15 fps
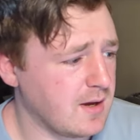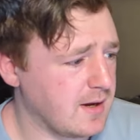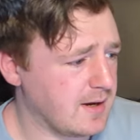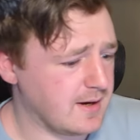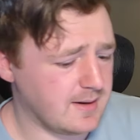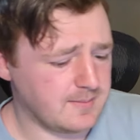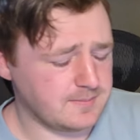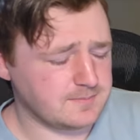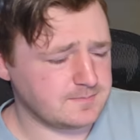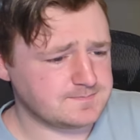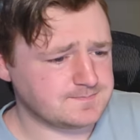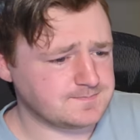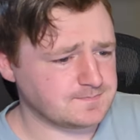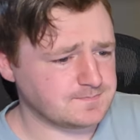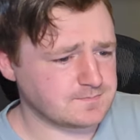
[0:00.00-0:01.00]

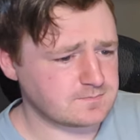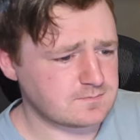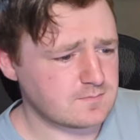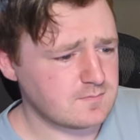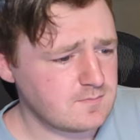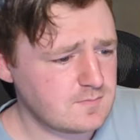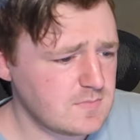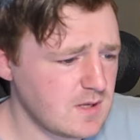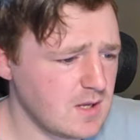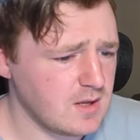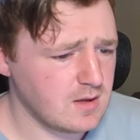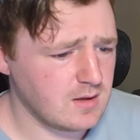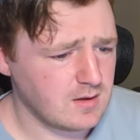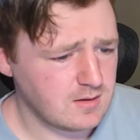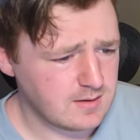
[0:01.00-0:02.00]

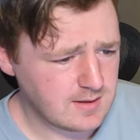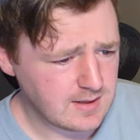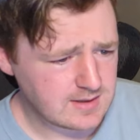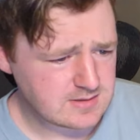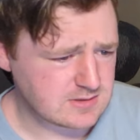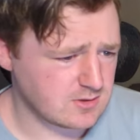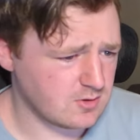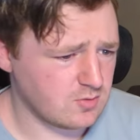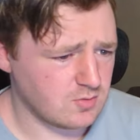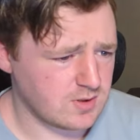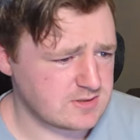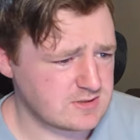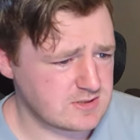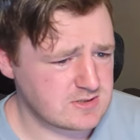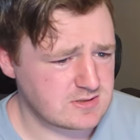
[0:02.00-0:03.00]
So
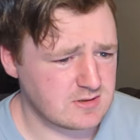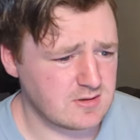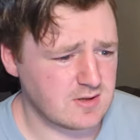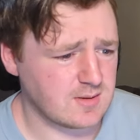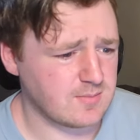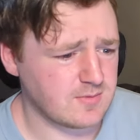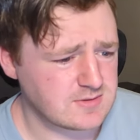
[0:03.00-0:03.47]
let's just start up.